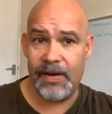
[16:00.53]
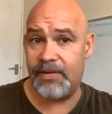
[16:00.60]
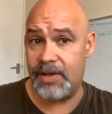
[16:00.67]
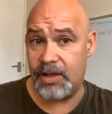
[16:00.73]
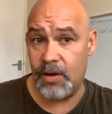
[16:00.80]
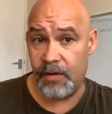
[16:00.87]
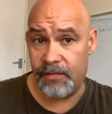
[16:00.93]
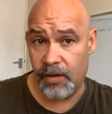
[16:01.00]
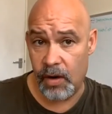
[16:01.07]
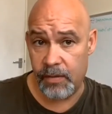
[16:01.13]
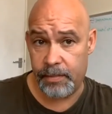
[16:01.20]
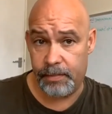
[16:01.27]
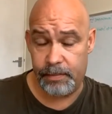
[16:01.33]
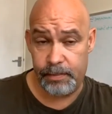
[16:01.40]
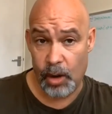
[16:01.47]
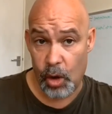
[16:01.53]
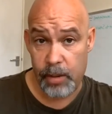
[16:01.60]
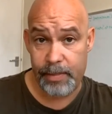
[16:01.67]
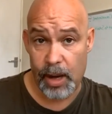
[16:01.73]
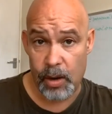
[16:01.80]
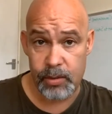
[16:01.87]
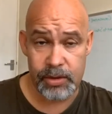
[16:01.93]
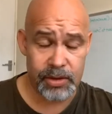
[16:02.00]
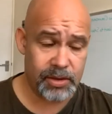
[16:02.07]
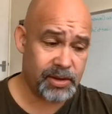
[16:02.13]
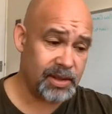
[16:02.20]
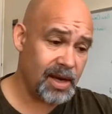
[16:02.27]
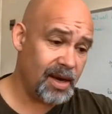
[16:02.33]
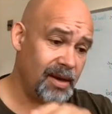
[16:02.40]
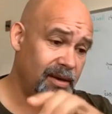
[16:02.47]
52 blog
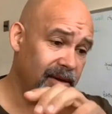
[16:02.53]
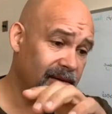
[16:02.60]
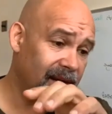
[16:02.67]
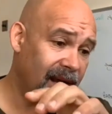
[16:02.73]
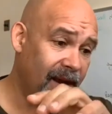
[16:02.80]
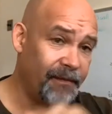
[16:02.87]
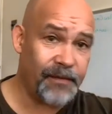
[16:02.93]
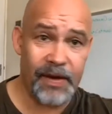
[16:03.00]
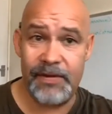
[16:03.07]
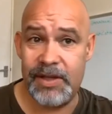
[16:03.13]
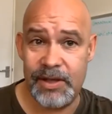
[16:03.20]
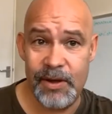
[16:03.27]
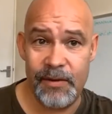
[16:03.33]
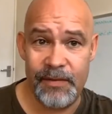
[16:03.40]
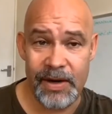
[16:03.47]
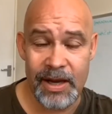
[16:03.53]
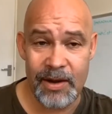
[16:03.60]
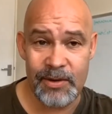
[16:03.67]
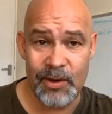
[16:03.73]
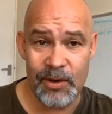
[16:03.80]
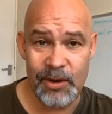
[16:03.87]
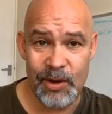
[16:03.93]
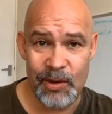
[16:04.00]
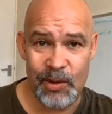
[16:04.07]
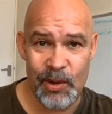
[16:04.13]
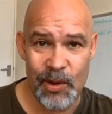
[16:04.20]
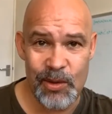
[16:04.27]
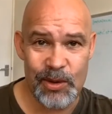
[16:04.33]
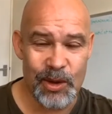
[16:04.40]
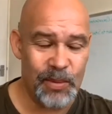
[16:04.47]
posts. You'll have 52 videos on your
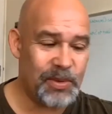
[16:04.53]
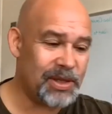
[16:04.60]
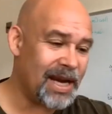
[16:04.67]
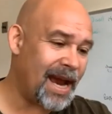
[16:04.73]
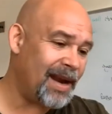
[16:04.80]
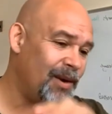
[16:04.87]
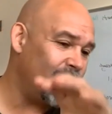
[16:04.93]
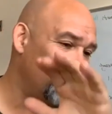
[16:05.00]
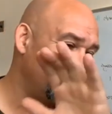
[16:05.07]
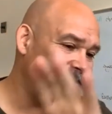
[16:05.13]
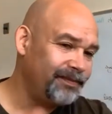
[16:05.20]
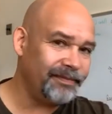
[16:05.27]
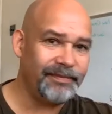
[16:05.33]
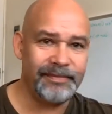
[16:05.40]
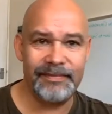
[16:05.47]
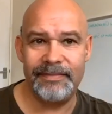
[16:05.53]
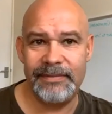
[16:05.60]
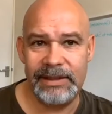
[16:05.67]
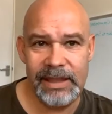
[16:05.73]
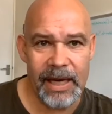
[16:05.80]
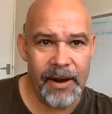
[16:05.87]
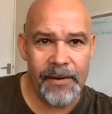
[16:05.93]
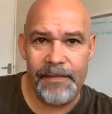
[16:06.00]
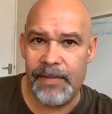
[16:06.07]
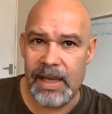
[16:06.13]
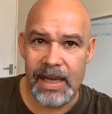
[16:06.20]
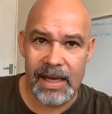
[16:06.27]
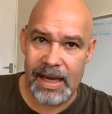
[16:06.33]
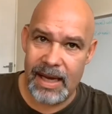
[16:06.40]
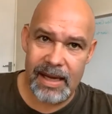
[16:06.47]
YouTube channel. You know,
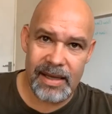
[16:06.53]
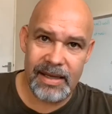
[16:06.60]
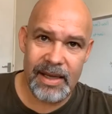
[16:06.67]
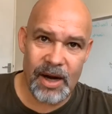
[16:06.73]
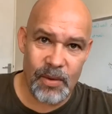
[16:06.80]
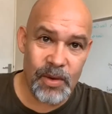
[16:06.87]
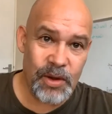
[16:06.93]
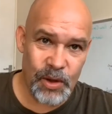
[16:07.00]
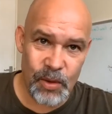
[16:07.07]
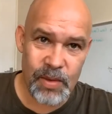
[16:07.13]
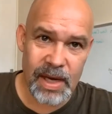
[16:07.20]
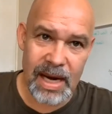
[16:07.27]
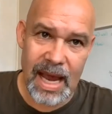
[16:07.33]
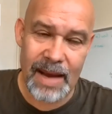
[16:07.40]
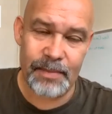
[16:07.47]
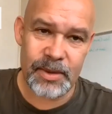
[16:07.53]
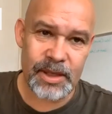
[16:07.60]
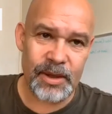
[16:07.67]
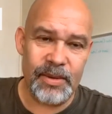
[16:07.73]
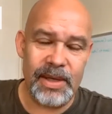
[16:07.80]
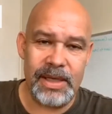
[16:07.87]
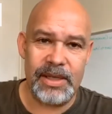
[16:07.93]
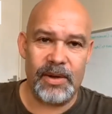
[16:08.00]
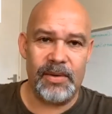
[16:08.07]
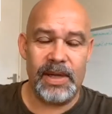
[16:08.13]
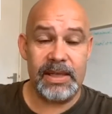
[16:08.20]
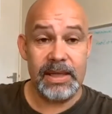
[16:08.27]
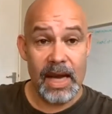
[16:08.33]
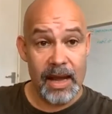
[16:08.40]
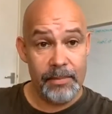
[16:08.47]
you can absolutely do
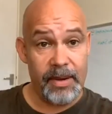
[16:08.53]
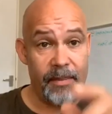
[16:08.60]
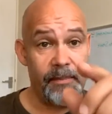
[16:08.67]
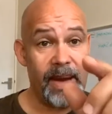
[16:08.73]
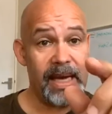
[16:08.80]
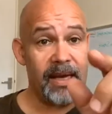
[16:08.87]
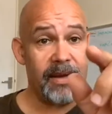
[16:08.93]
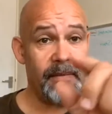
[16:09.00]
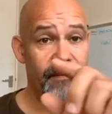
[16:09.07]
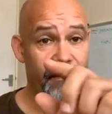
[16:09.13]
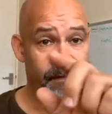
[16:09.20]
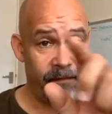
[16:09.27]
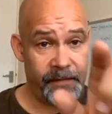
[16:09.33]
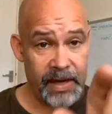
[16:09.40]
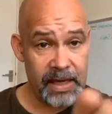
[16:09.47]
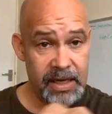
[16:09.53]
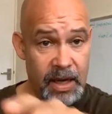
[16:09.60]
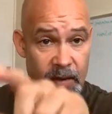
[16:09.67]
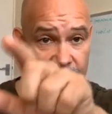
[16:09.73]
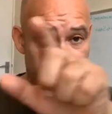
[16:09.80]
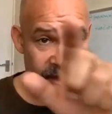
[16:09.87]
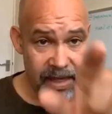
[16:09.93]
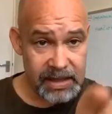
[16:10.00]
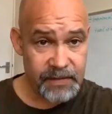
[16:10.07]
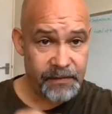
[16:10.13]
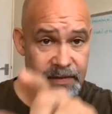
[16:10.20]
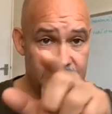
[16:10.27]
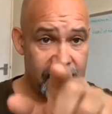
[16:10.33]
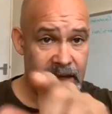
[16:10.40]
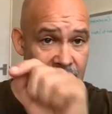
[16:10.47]
this. But make this
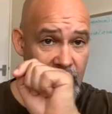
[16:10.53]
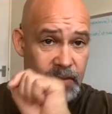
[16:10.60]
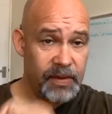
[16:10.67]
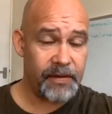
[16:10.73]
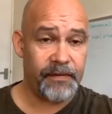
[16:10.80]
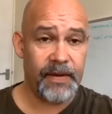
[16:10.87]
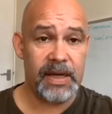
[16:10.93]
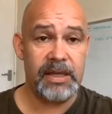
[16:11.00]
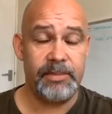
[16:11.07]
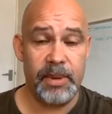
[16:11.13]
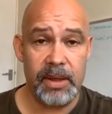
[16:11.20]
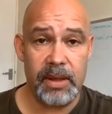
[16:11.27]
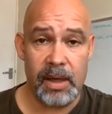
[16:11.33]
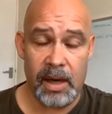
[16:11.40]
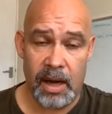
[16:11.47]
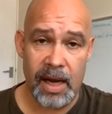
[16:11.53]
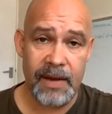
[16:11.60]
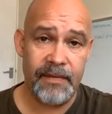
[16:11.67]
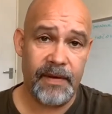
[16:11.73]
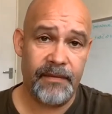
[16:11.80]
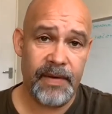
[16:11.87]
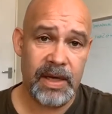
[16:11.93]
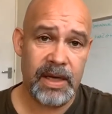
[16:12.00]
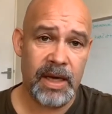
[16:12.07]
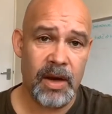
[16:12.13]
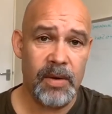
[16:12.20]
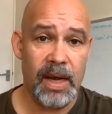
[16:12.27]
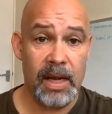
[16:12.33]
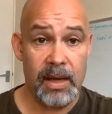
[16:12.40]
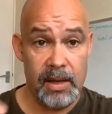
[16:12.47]
video, the Facebook Live
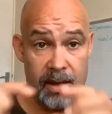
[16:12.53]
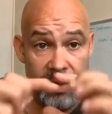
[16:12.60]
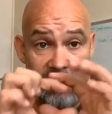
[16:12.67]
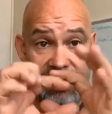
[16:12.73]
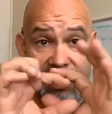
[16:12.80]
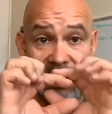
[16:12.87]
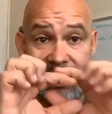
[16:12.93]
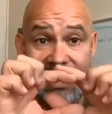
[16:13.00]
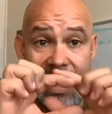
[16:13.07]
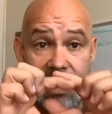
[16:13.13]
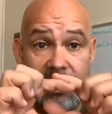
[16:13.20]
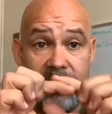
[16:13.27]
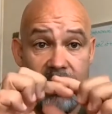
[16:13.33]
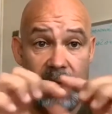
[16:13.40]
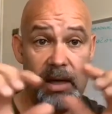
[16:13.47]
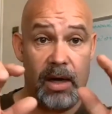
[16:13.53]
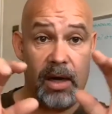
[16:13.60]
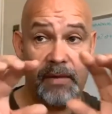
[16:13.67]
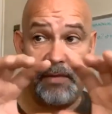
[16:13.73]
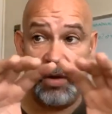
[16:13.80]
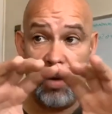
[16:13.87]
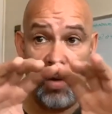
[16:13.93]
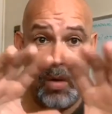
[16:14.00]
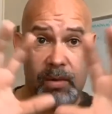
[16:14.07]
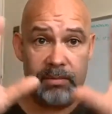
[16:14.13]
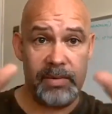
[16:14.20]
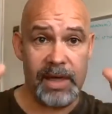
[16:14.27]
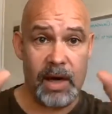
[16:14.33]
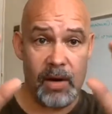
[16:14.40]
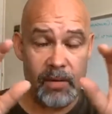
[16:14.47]
video, the center of your,
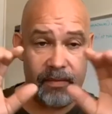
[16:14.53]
